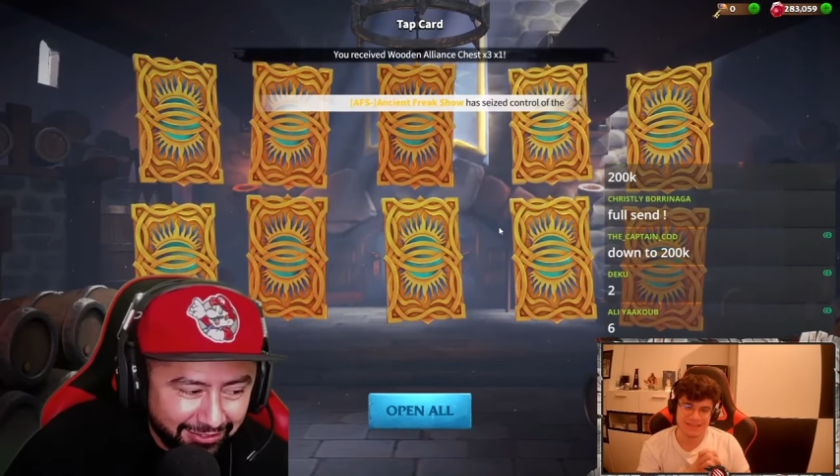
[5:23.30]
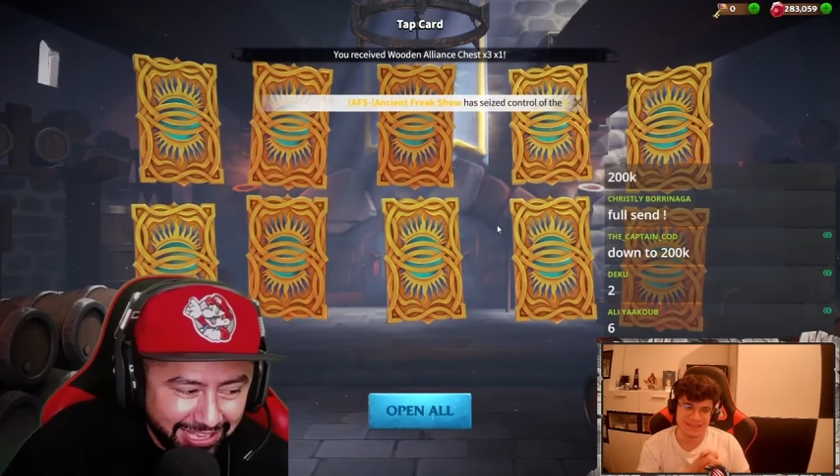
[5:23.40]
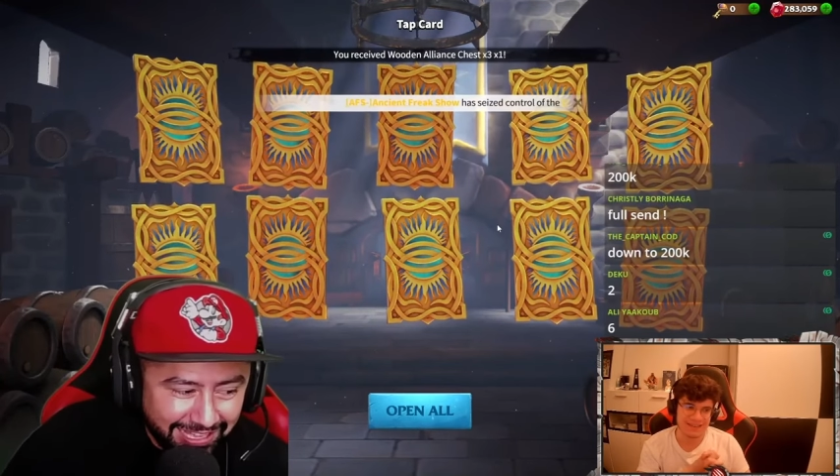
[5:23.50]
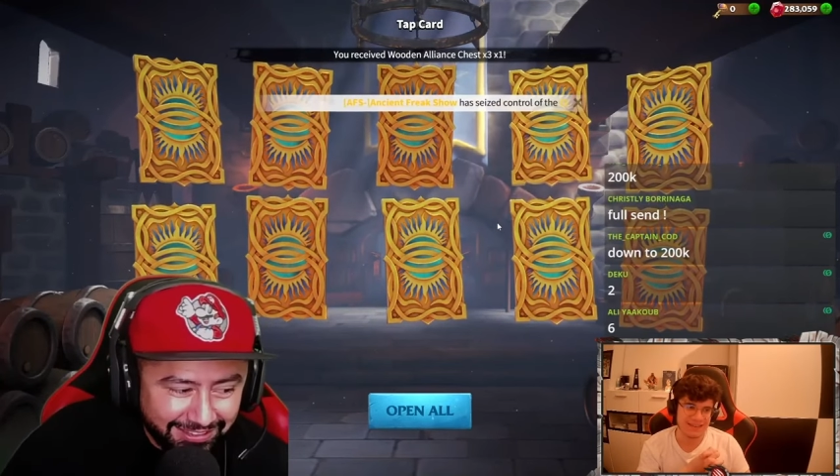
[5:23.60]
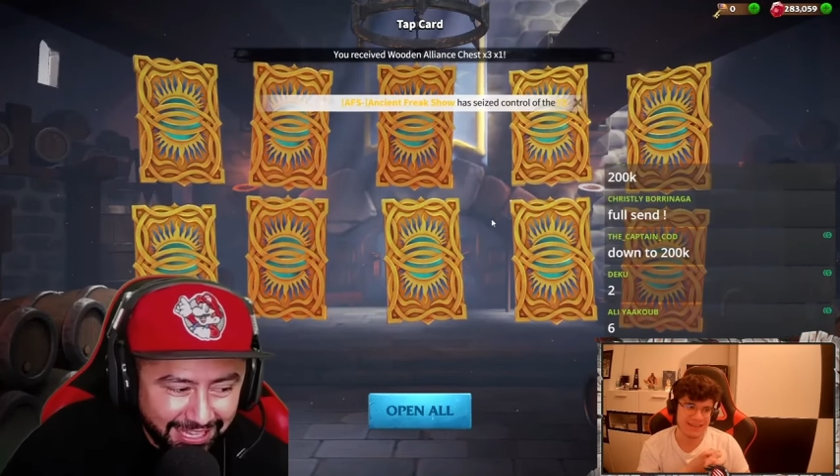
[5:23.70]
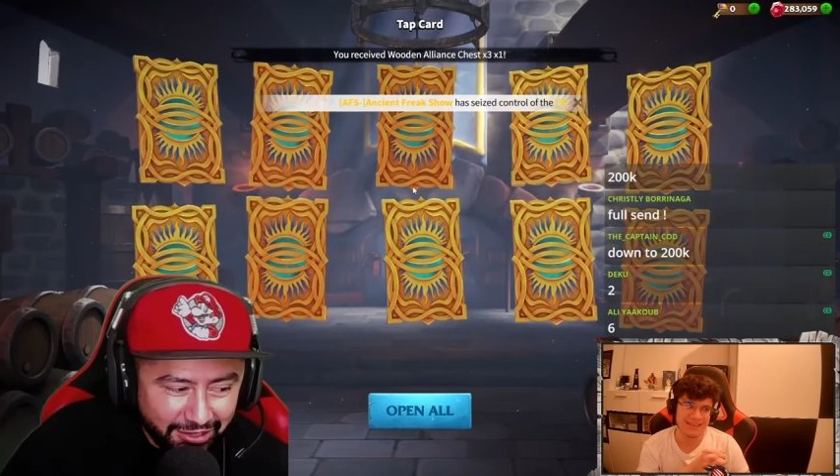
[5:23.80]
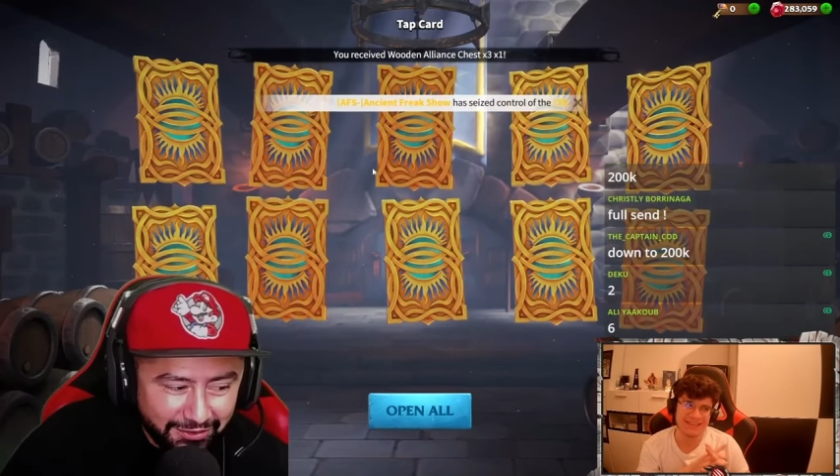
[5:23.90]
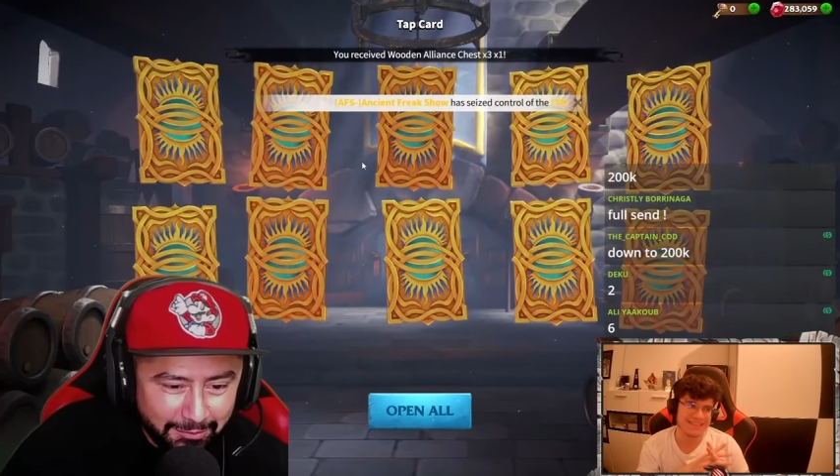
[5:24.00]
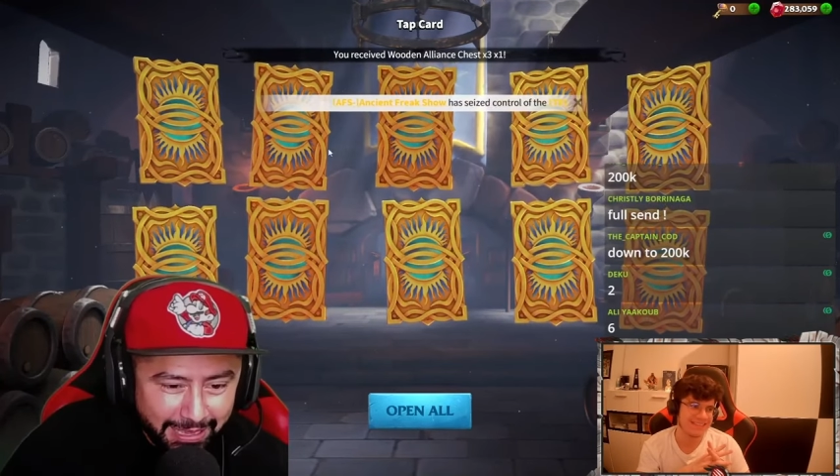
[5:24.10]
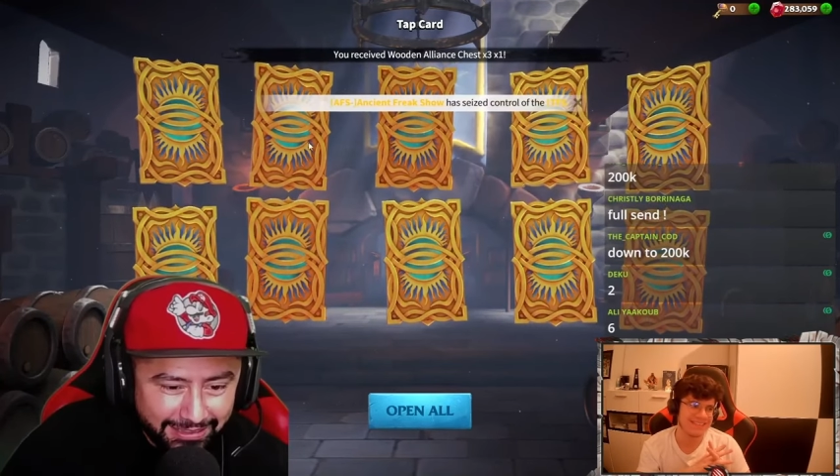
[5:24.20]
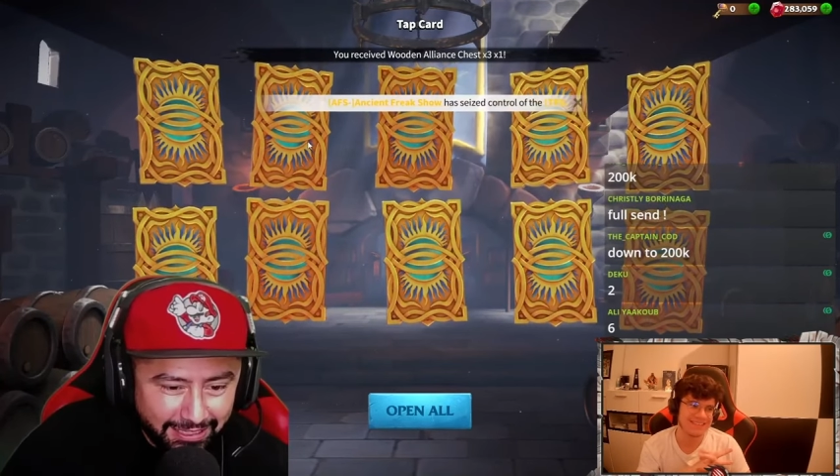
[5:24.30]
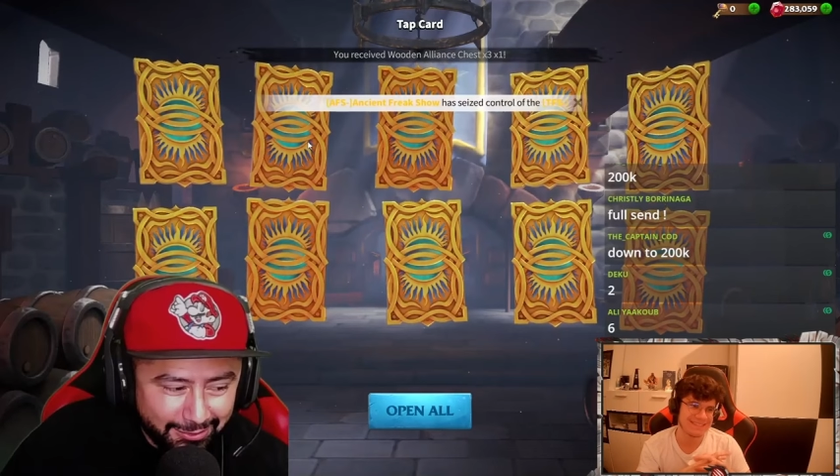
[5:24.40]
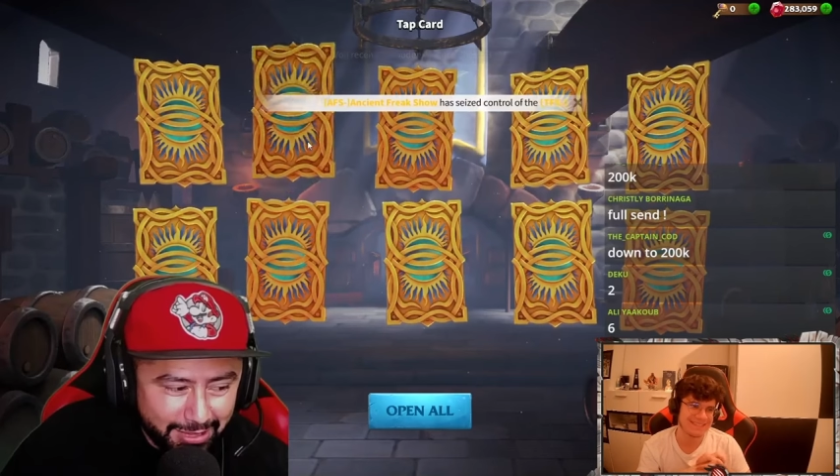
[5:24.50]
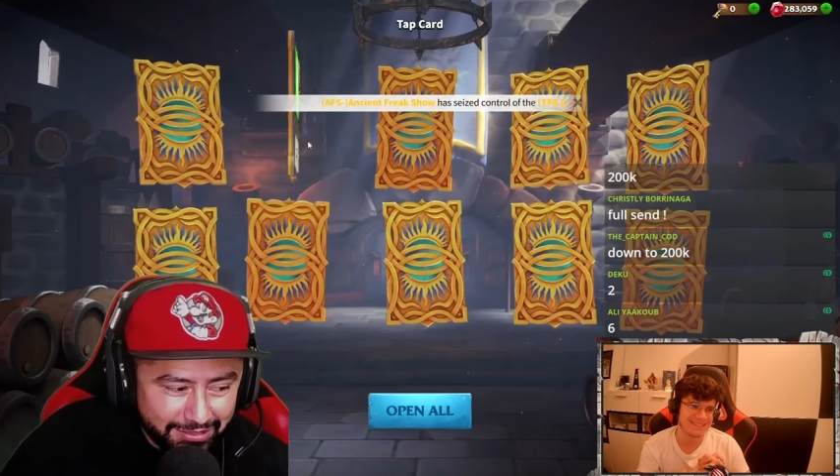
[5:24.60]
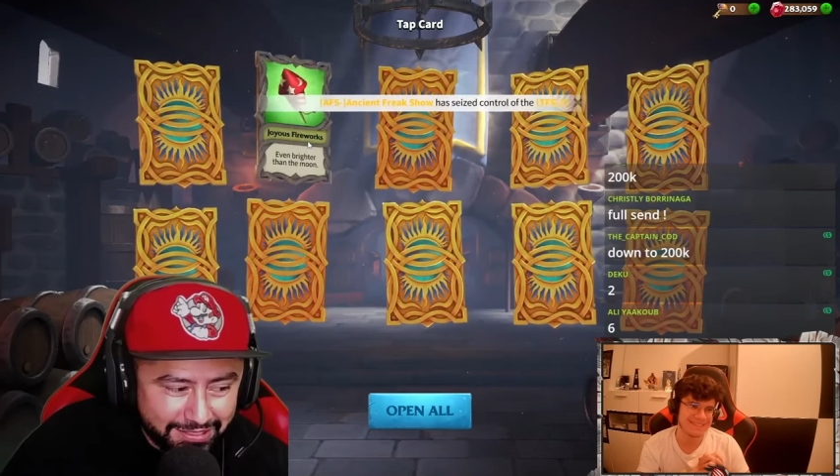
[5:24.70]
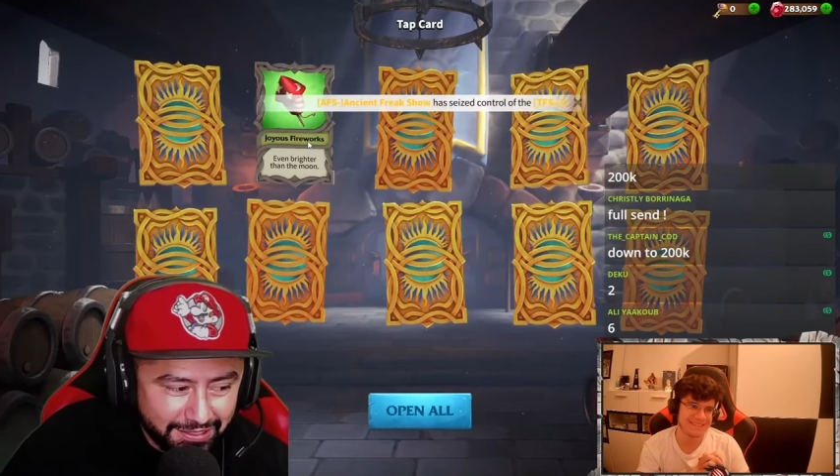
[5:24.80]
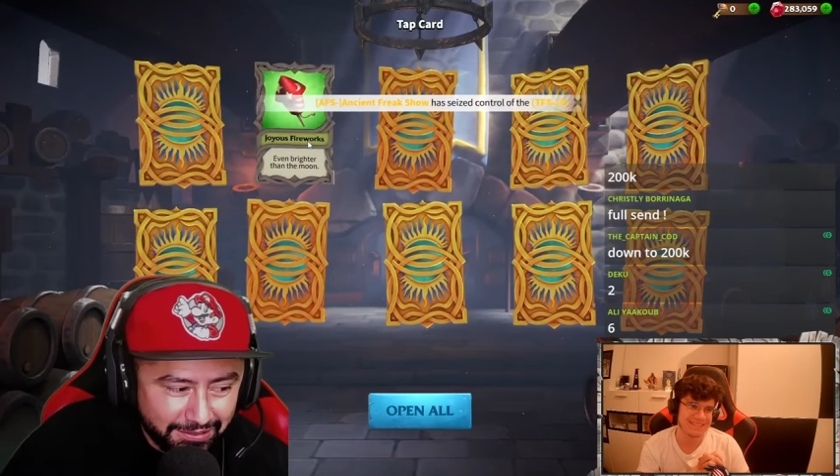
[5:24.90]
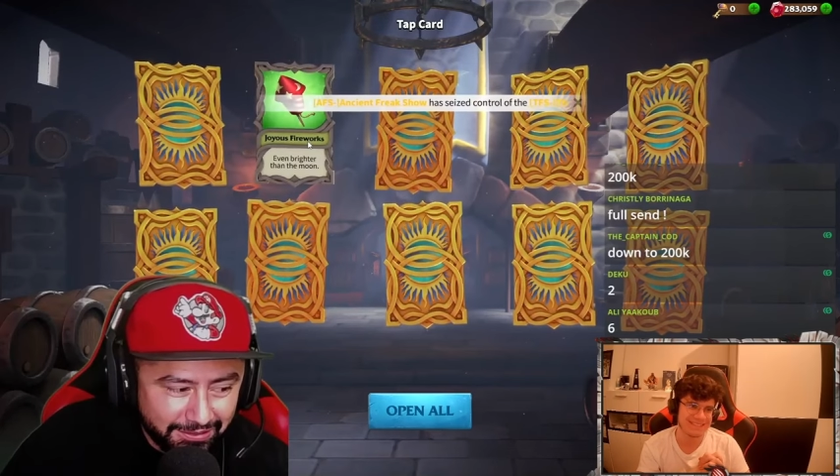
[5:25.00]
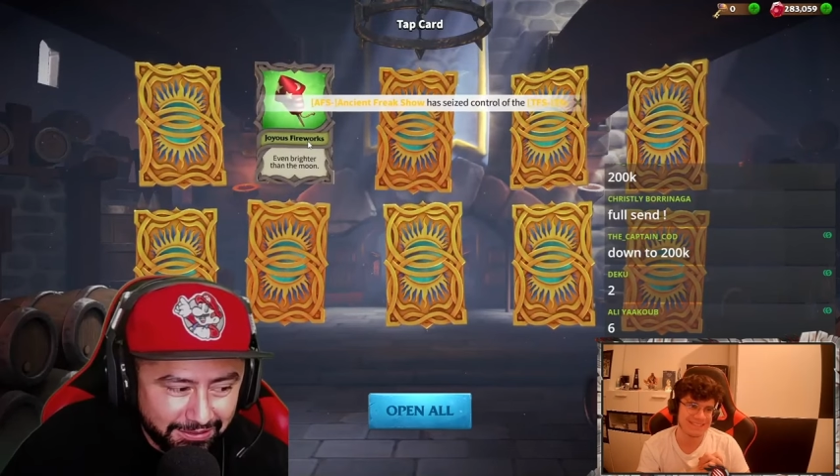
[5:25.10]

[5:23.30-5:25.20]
We got Deku in the back that give me a two.